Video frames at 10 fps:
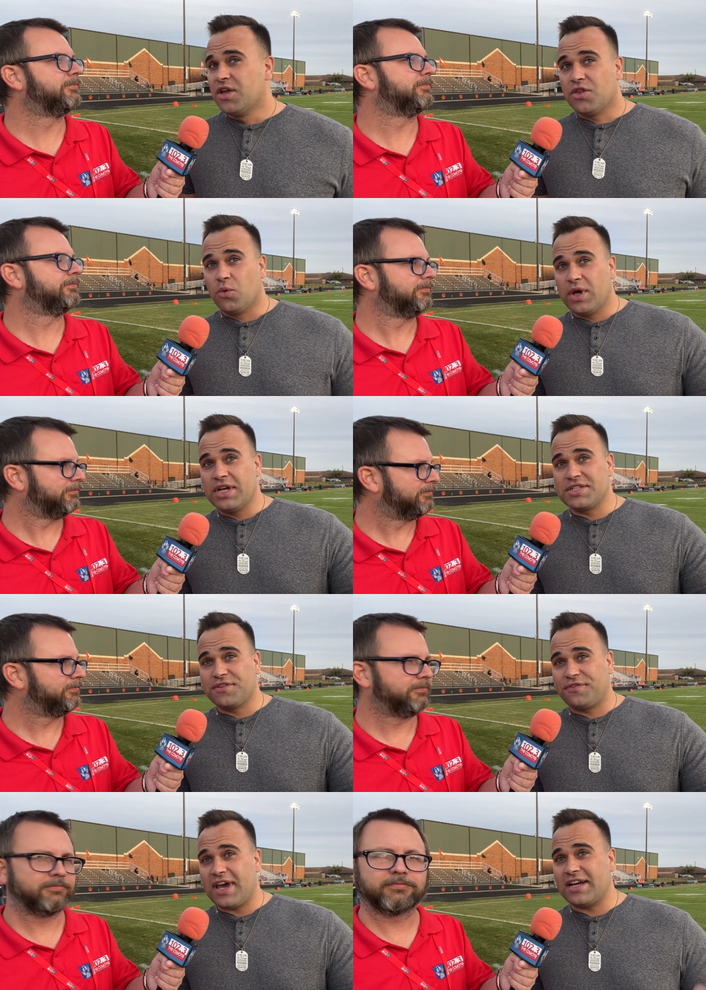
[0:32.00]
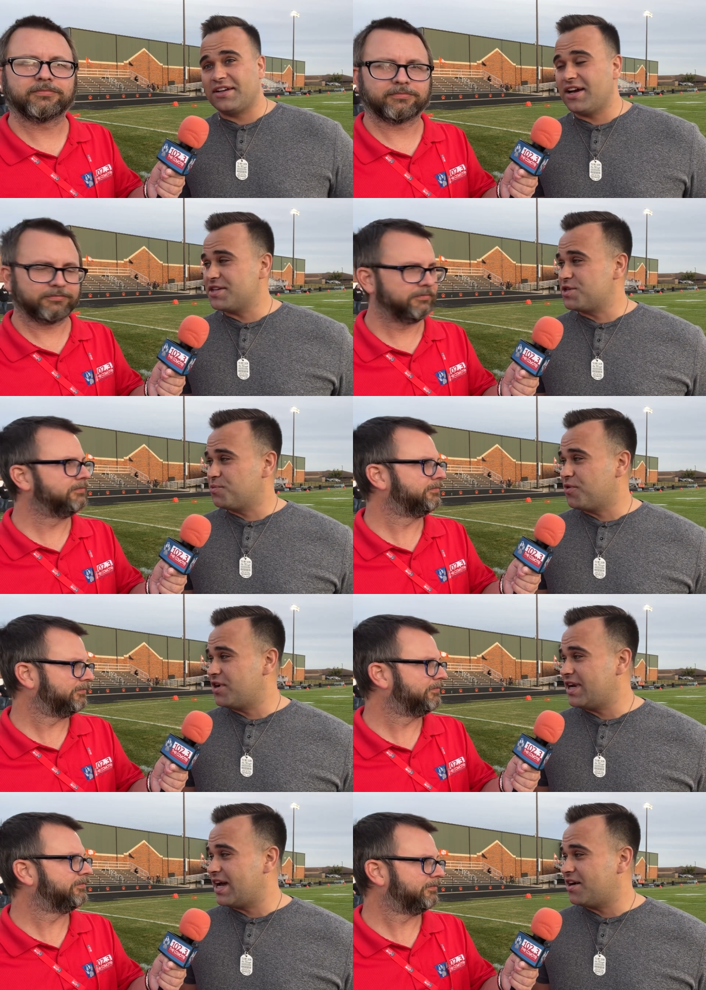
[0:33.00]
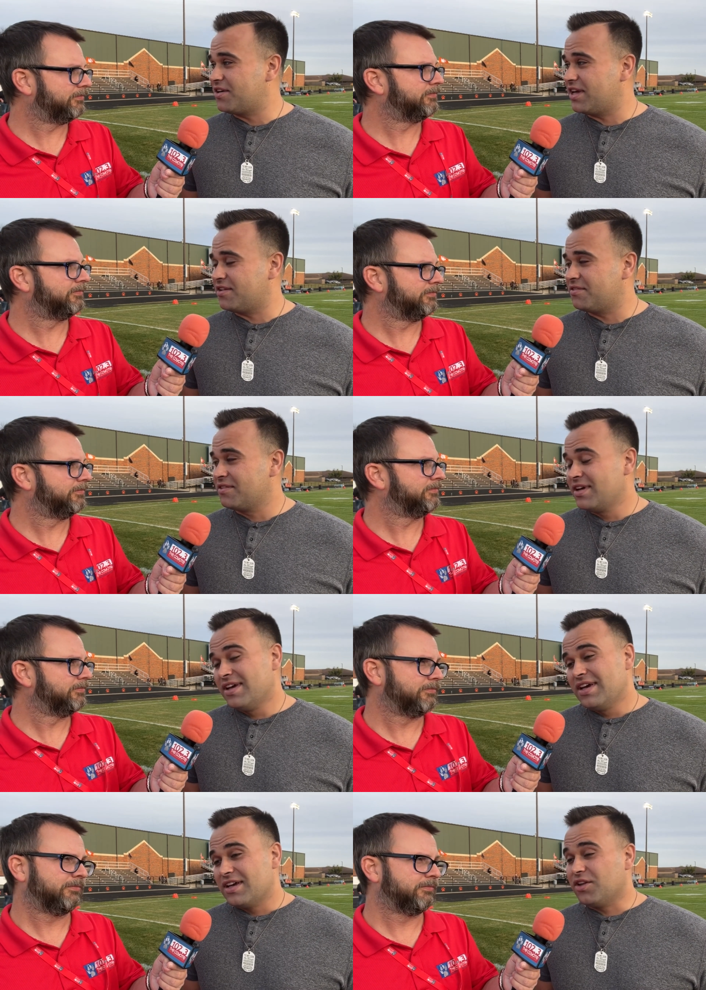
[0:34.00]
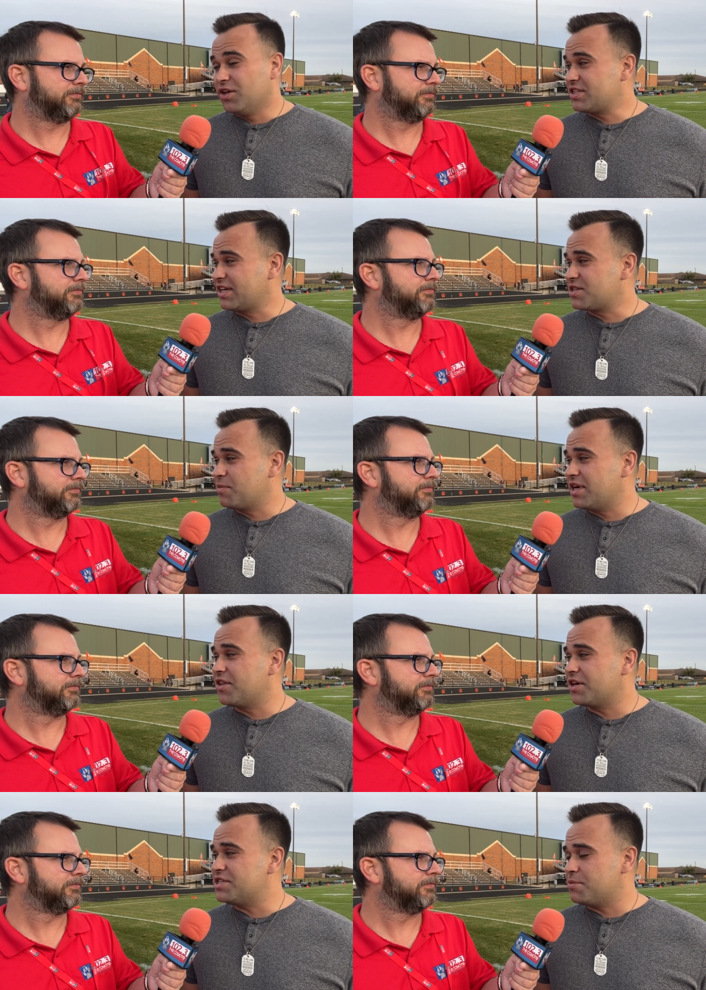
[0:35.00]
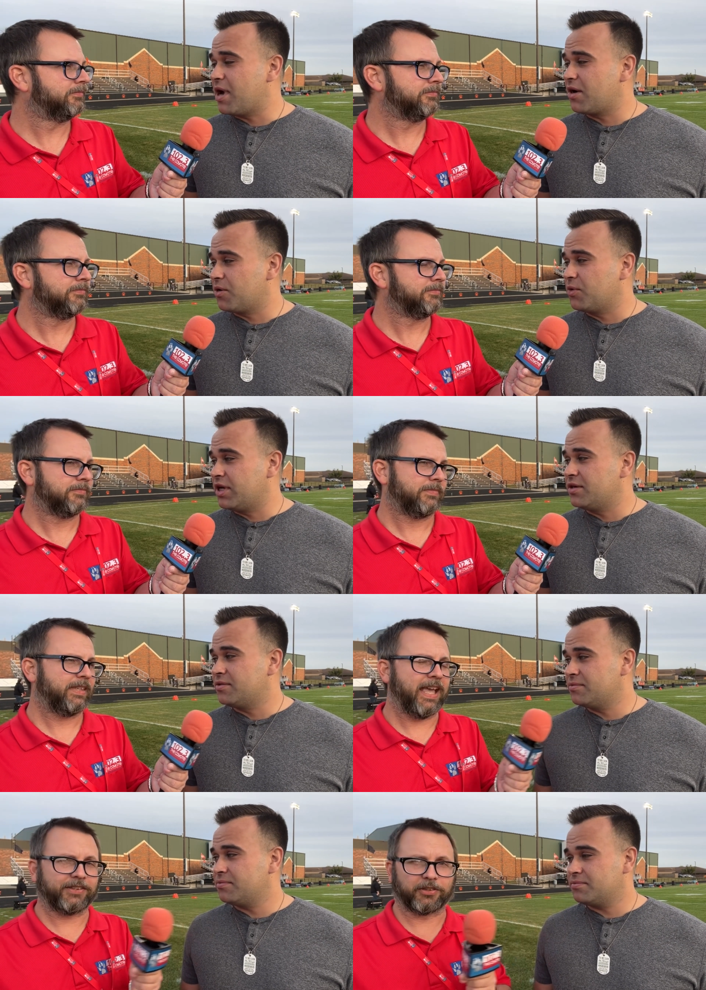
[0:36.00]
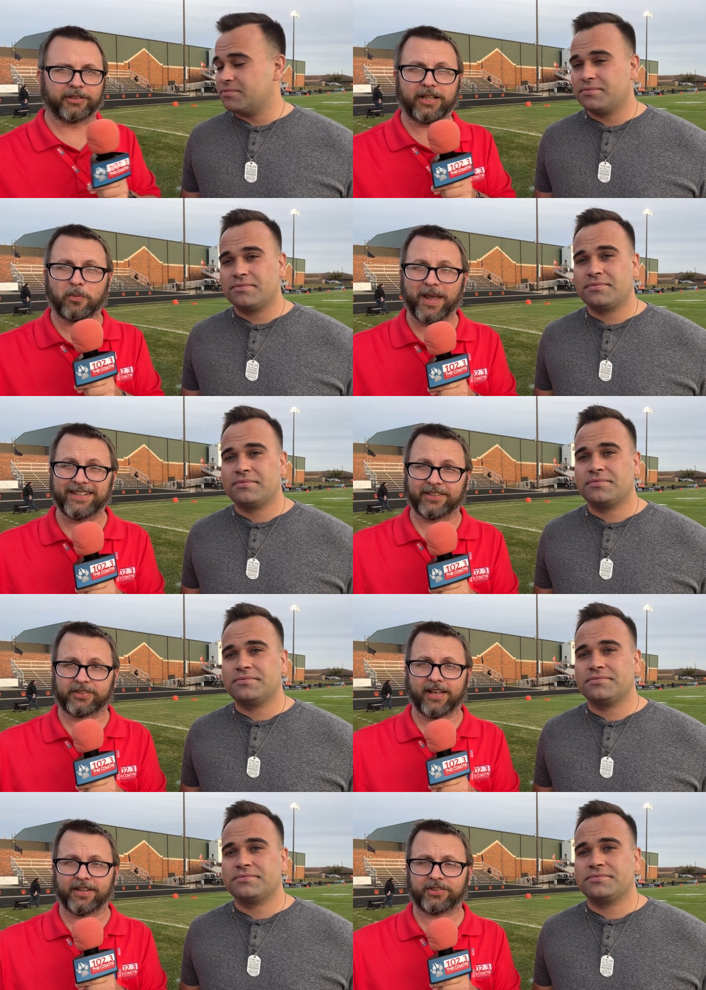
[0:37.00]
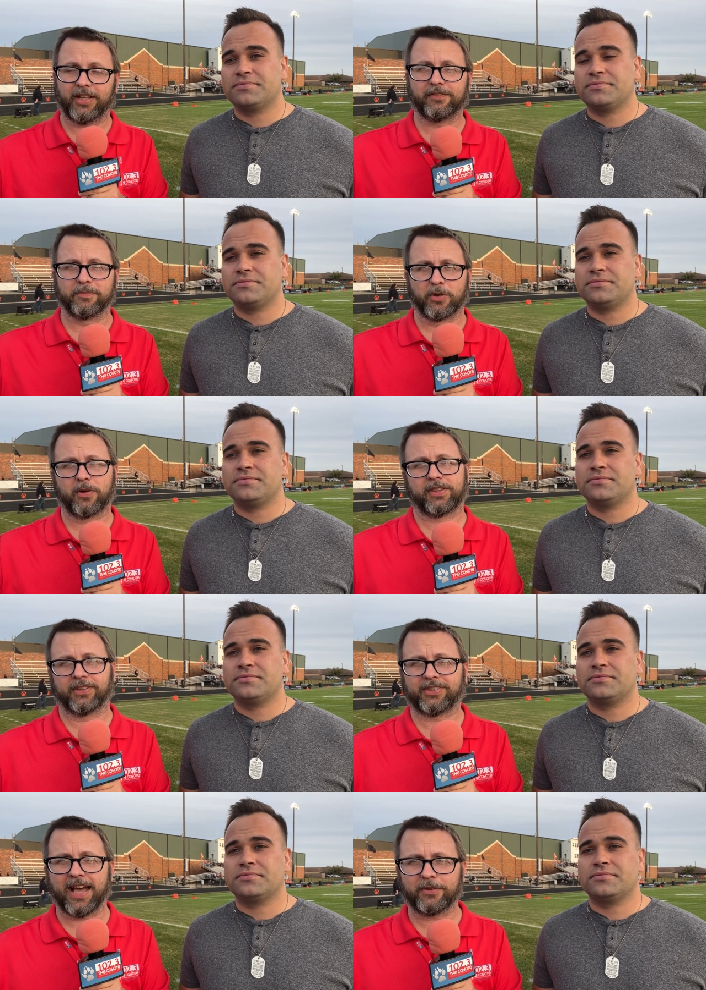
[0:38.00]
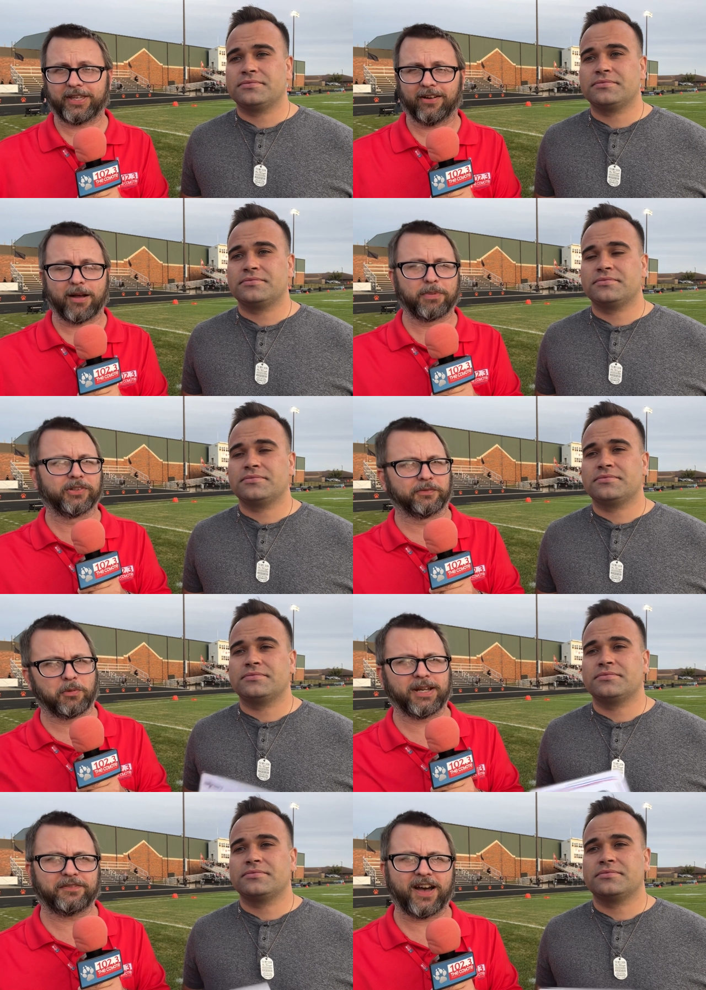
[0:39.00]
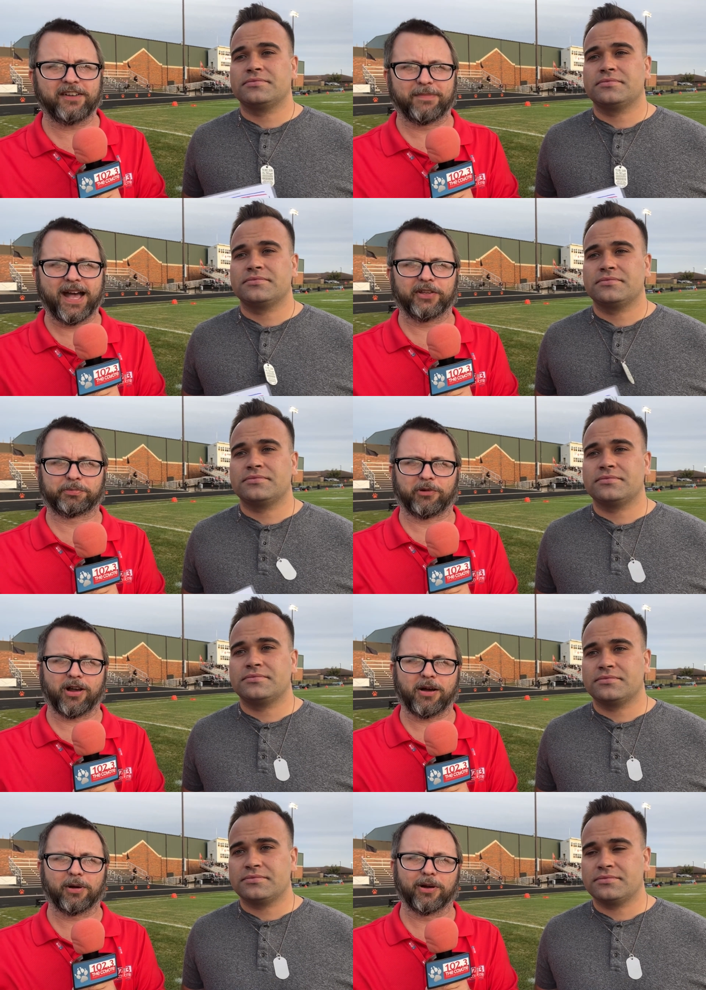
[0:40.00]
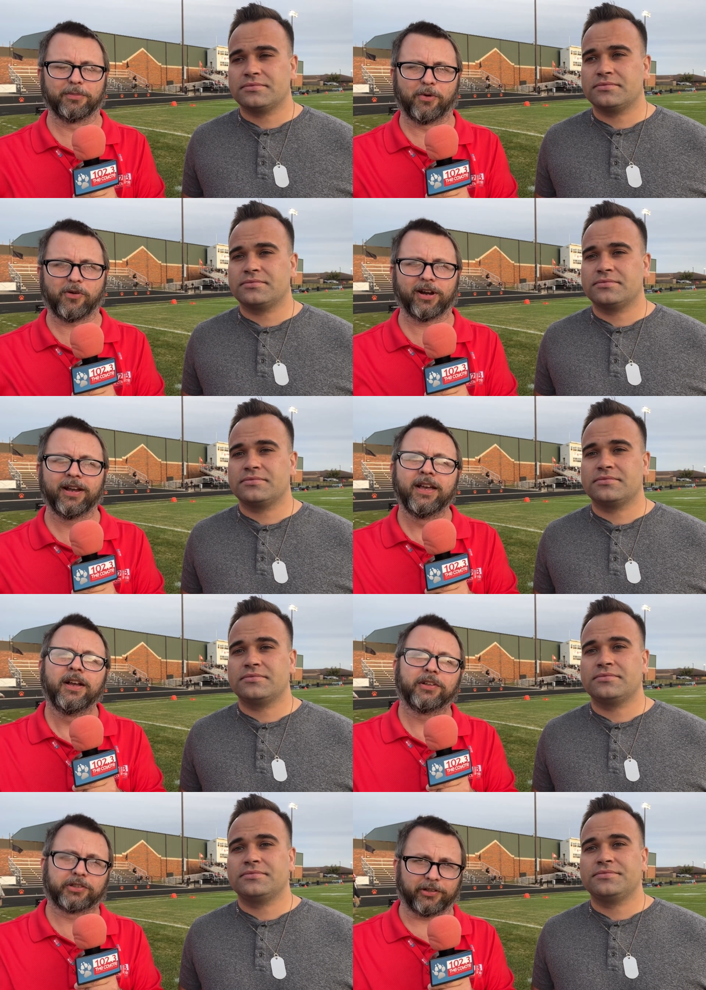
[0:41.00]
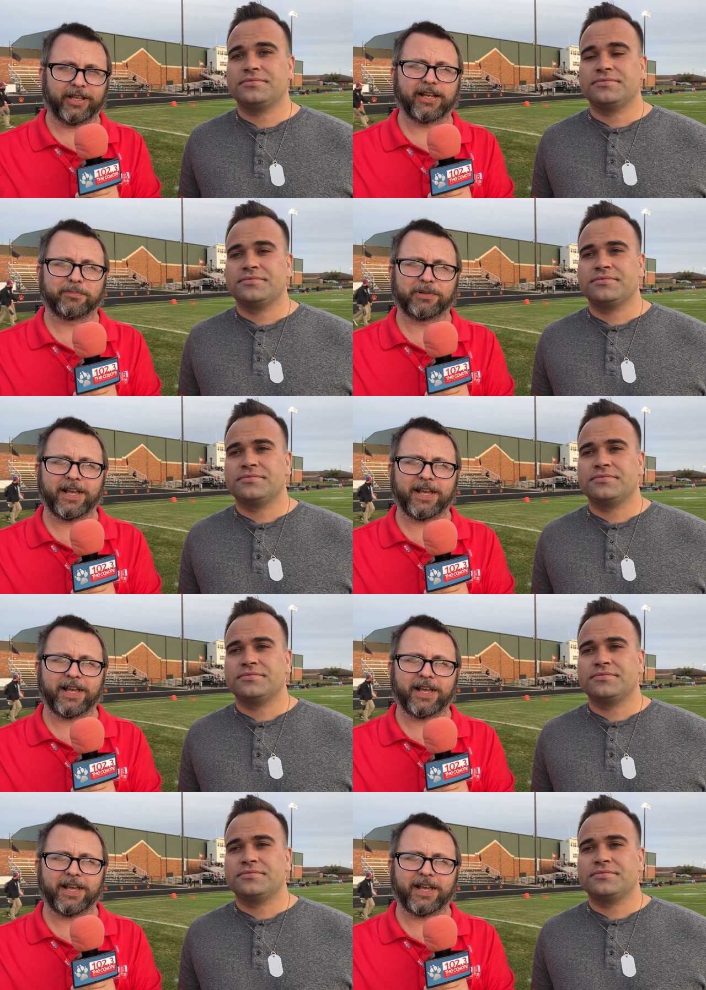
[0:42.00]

Speaker 1: The wind is a factor, as you pointed out, and it looks like it's going to be another easy Byron win.
Speaker 2: Yeah, certainly the wind is gusting from north to south here, upwards of 25 miles per hour or more. Certainly going to play a